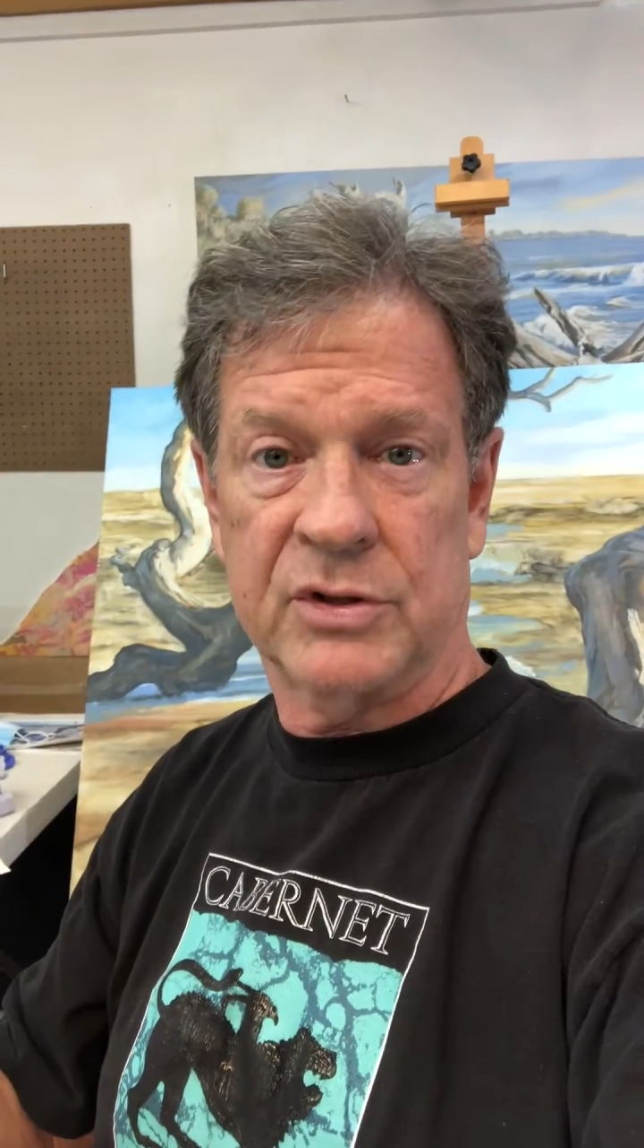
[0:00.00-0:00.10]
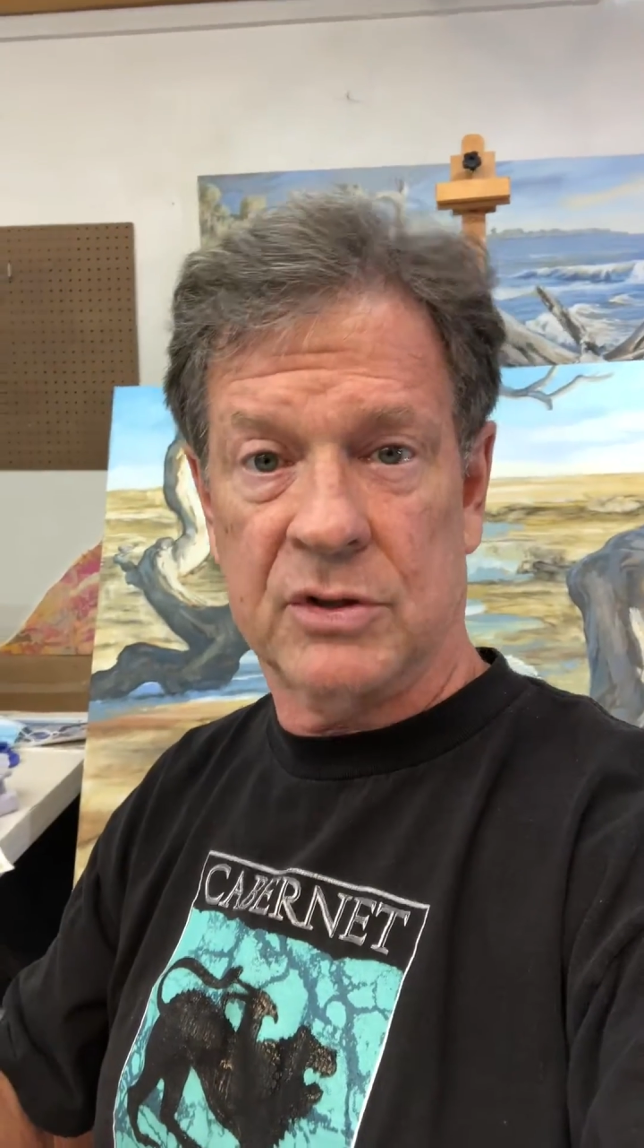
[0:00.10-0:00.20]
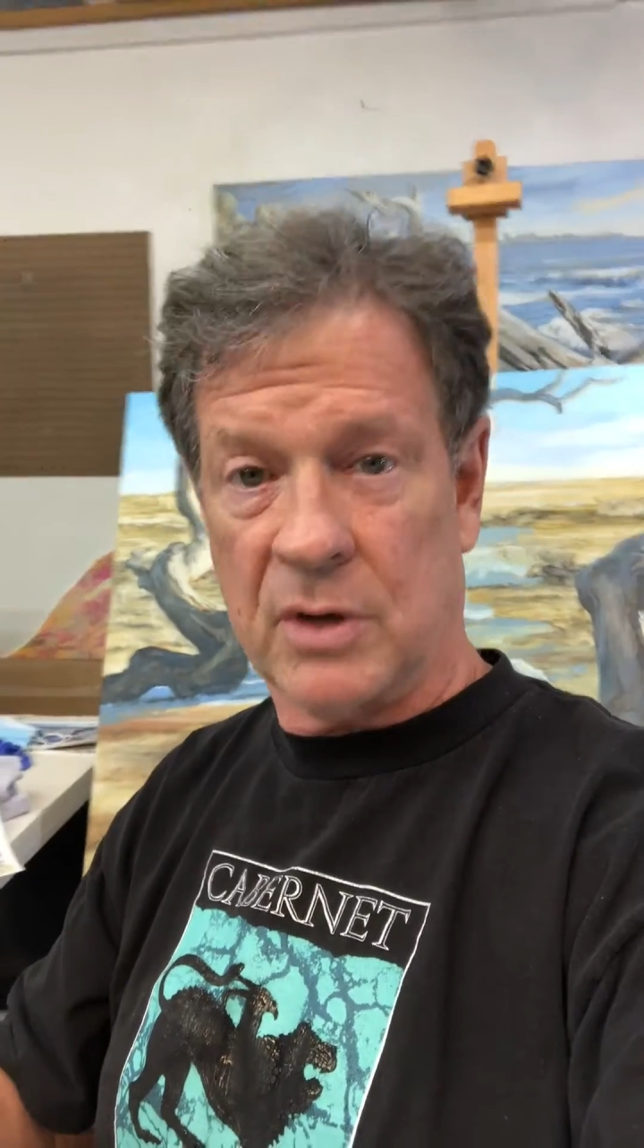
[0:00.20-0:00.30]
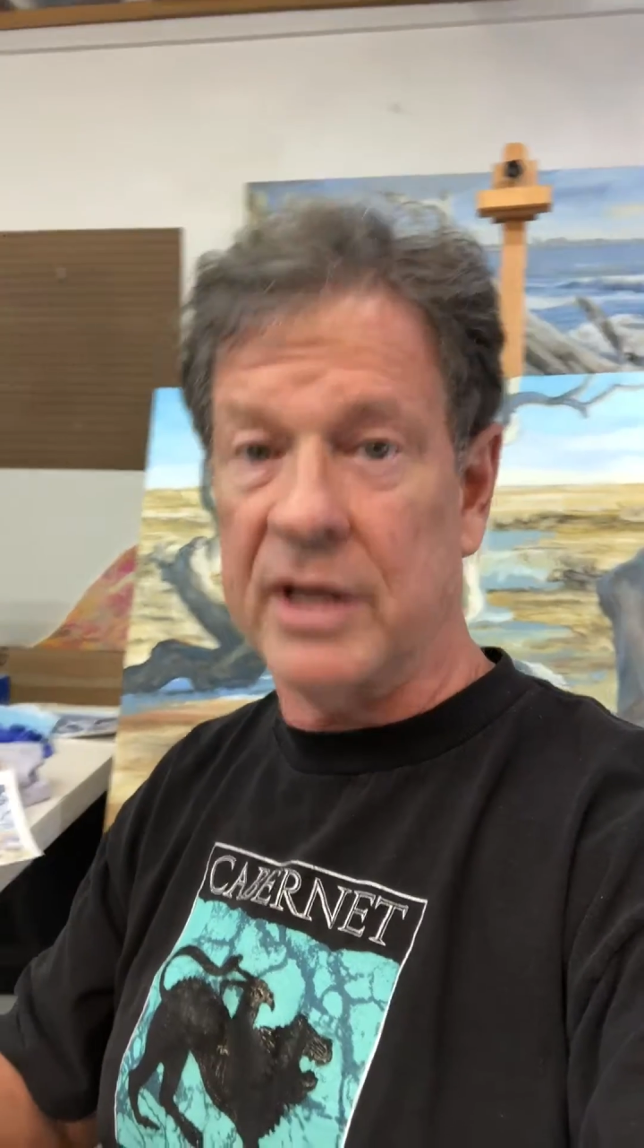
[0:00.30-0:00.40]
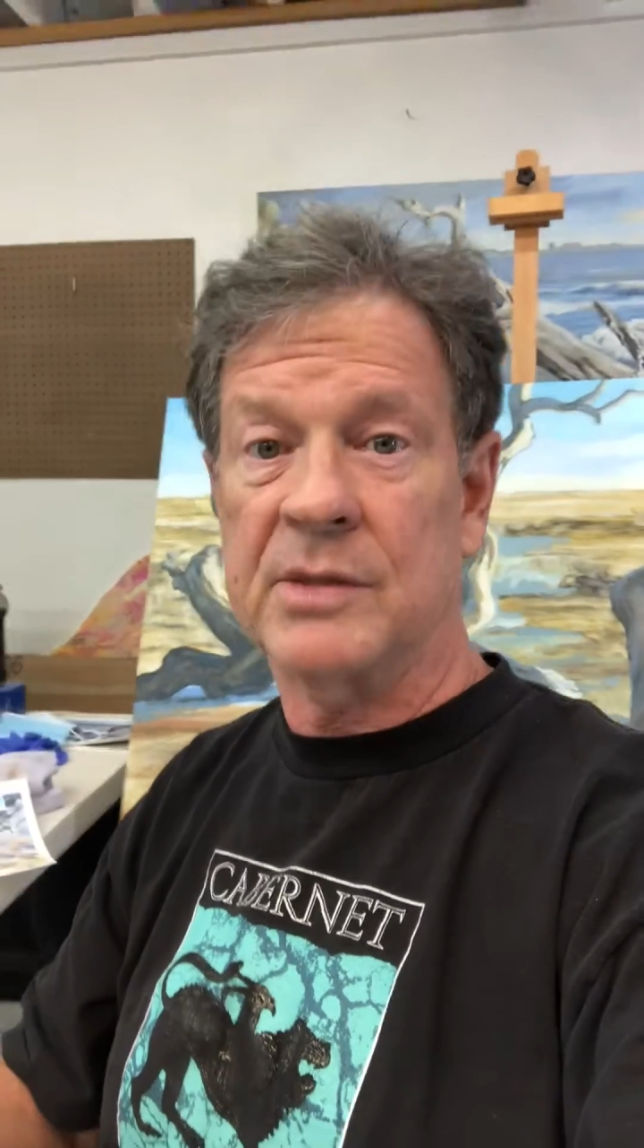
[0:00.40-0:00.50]

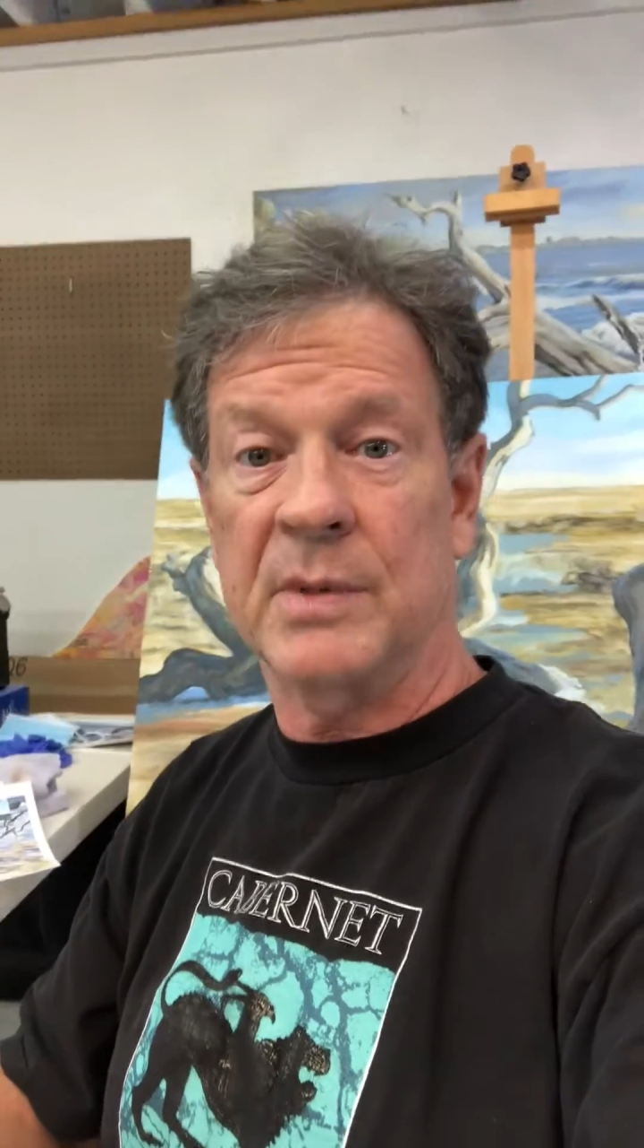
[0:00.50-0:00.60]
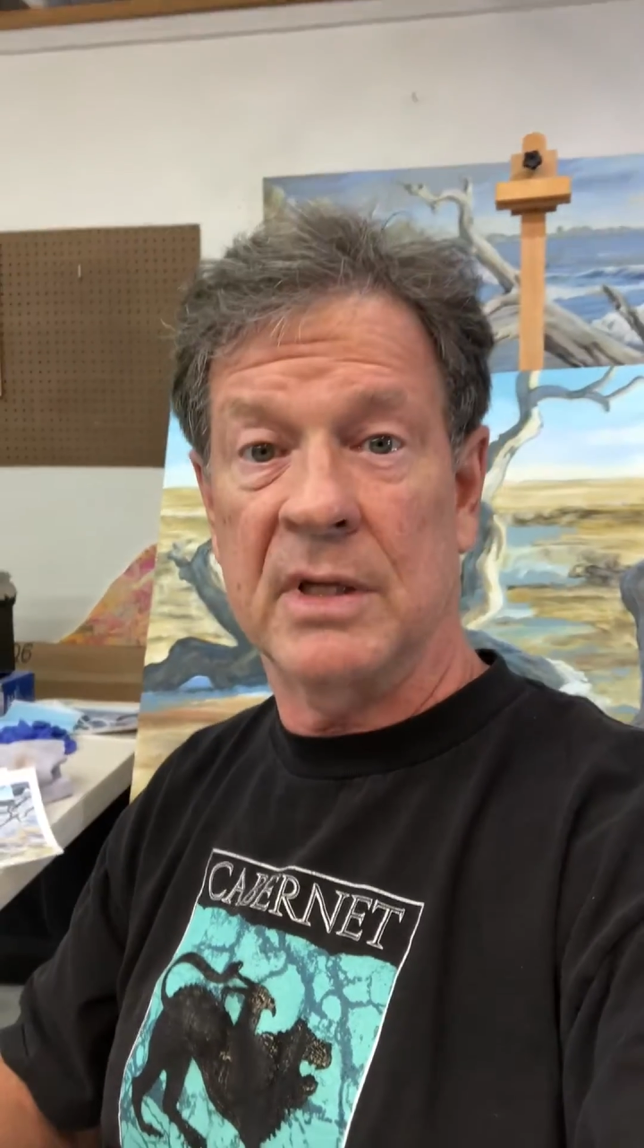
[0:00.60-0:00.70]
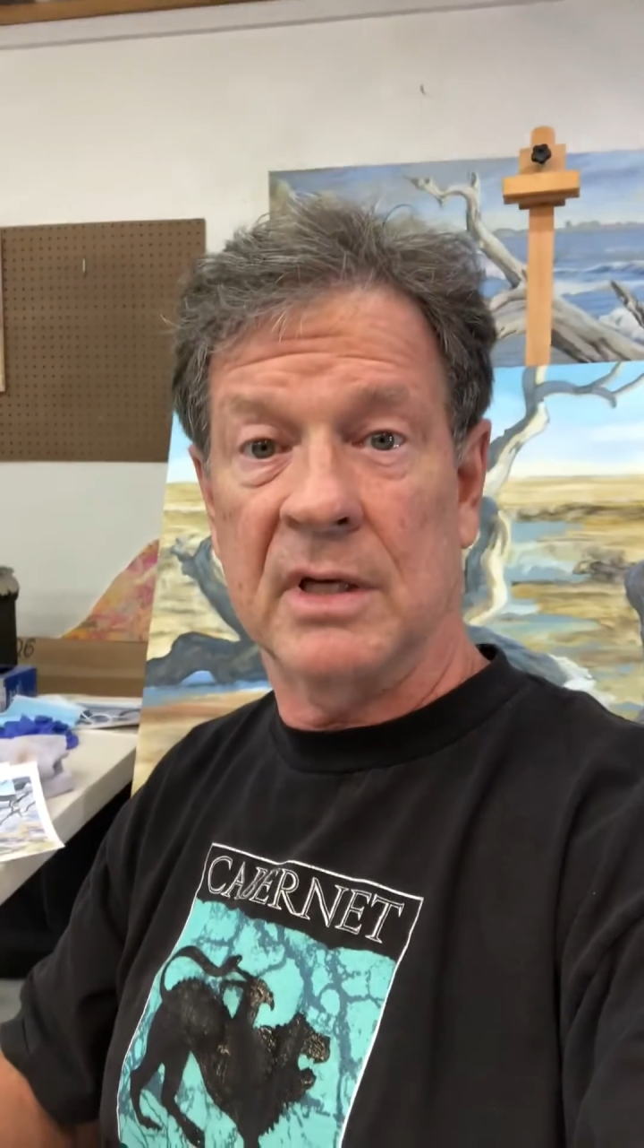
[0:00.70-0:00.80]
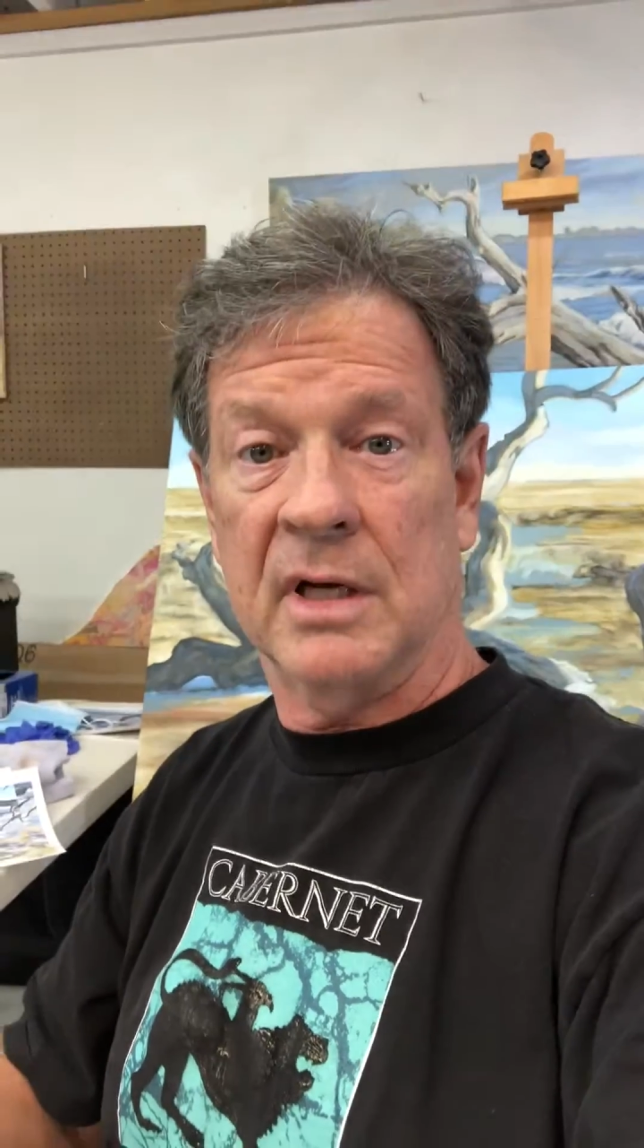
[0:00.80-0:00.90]
strikes me, then